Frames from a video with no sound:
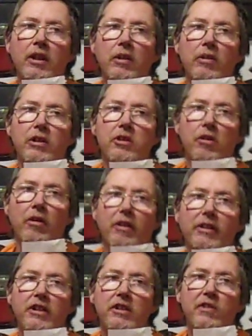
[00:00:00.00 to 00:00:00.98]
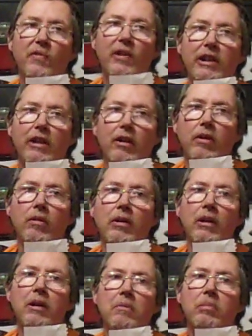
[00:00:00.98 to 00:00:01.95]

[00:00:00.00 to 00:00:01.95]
you enjoy this video,